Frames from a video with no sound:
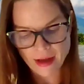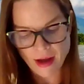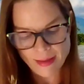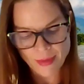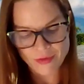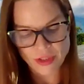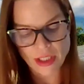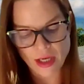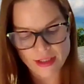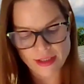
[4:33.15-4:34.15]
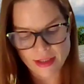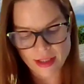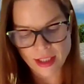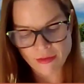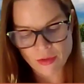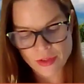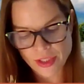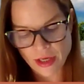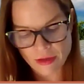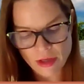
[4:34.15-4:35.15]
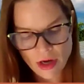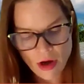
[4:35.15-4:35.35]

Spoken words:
time over the last year or so